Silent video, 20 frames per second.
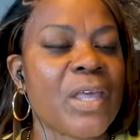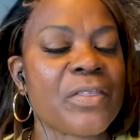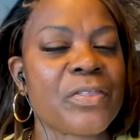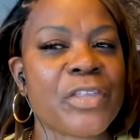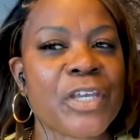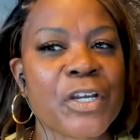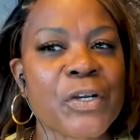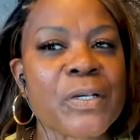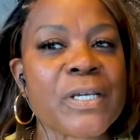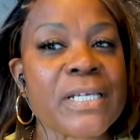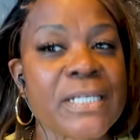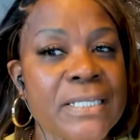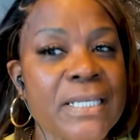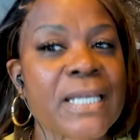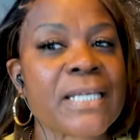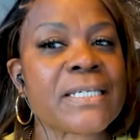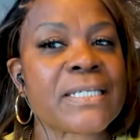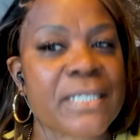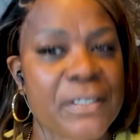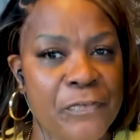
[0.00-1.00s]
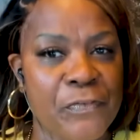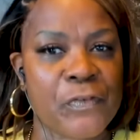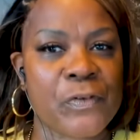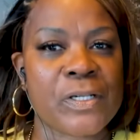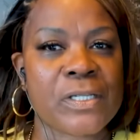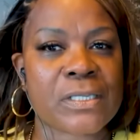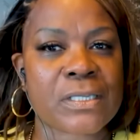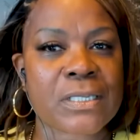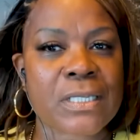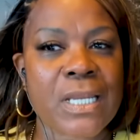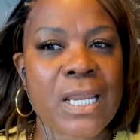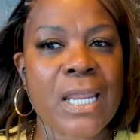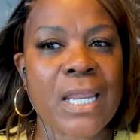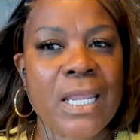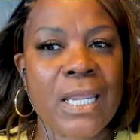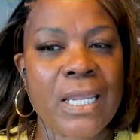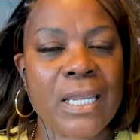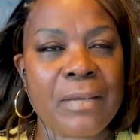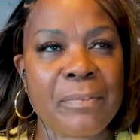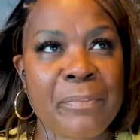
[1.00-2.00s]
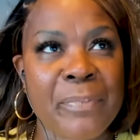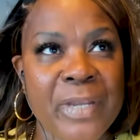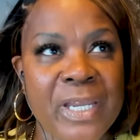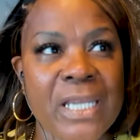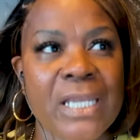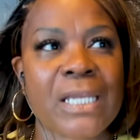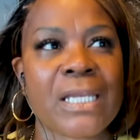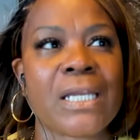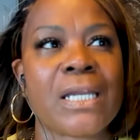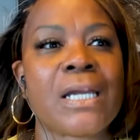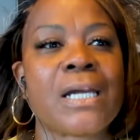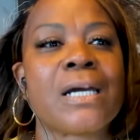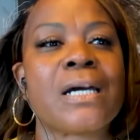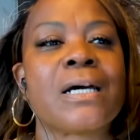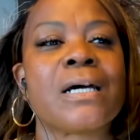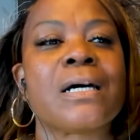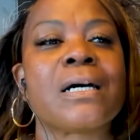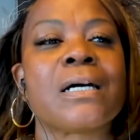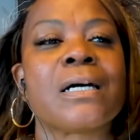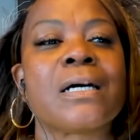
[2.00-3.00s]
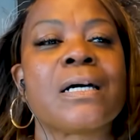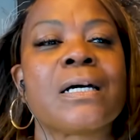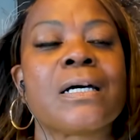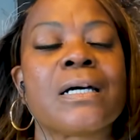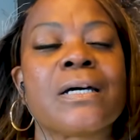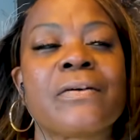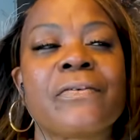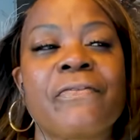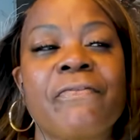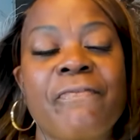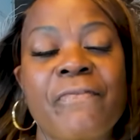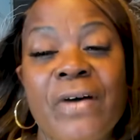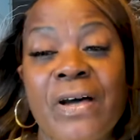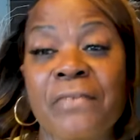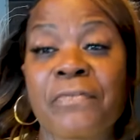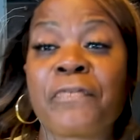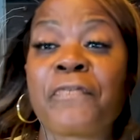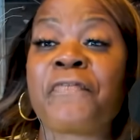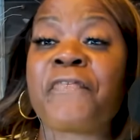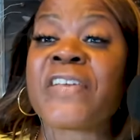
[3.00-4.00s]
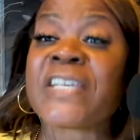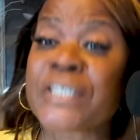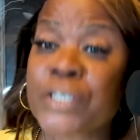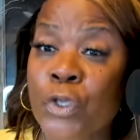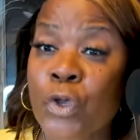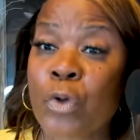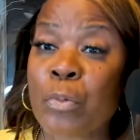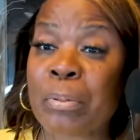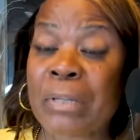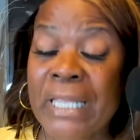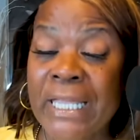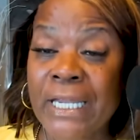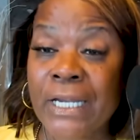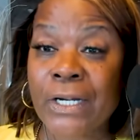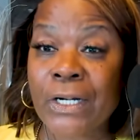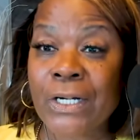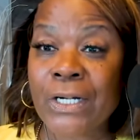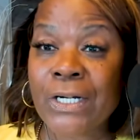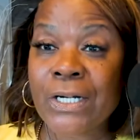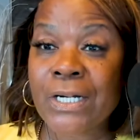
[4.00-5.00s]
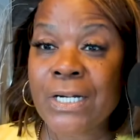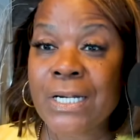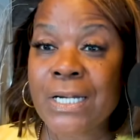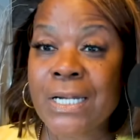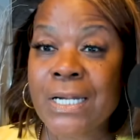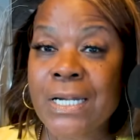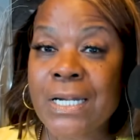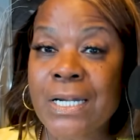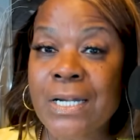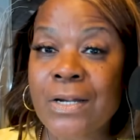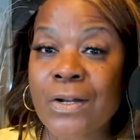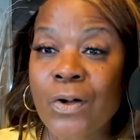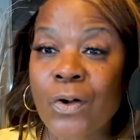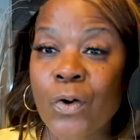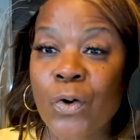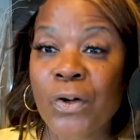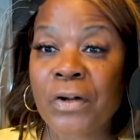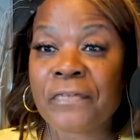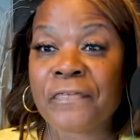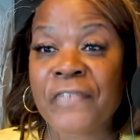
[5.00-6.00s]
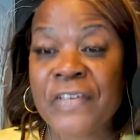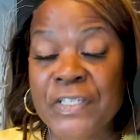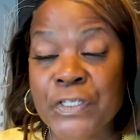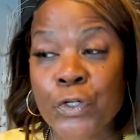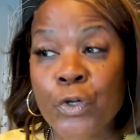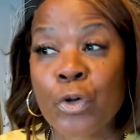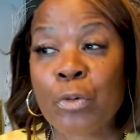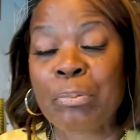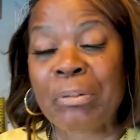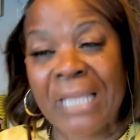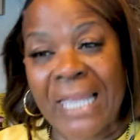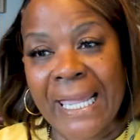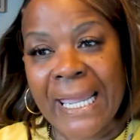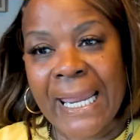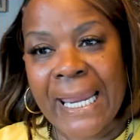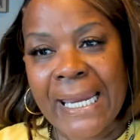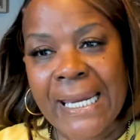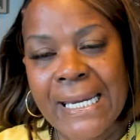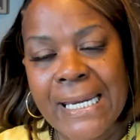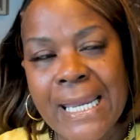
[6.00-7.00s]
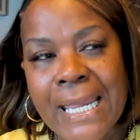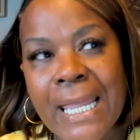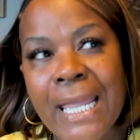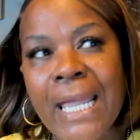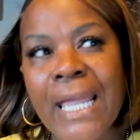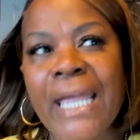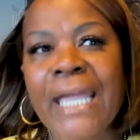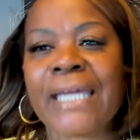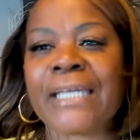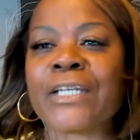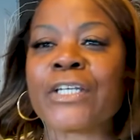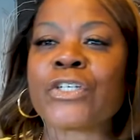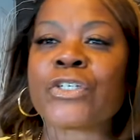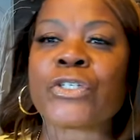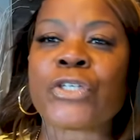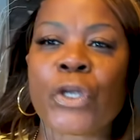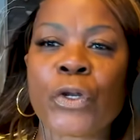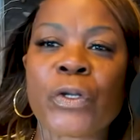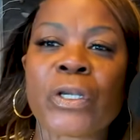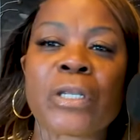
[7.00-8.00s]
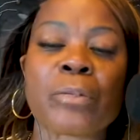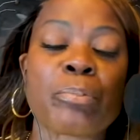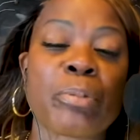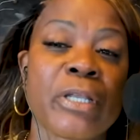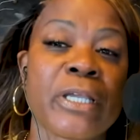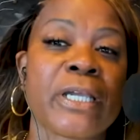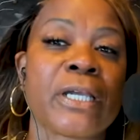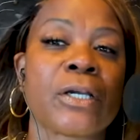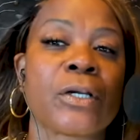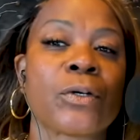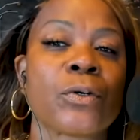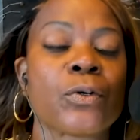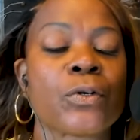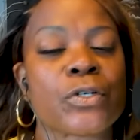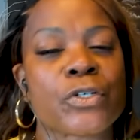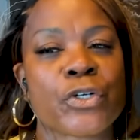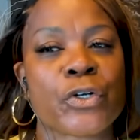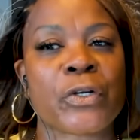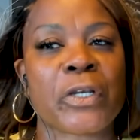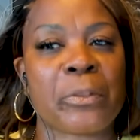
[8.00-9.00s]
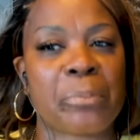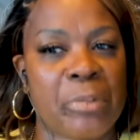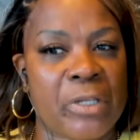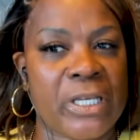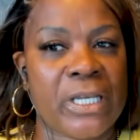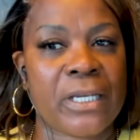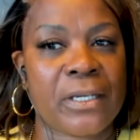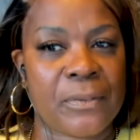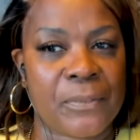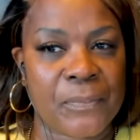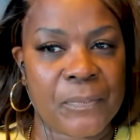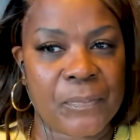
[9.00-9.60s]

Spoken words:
There is a difference in being a physical player or a physical play and a dirty player or a dirty play.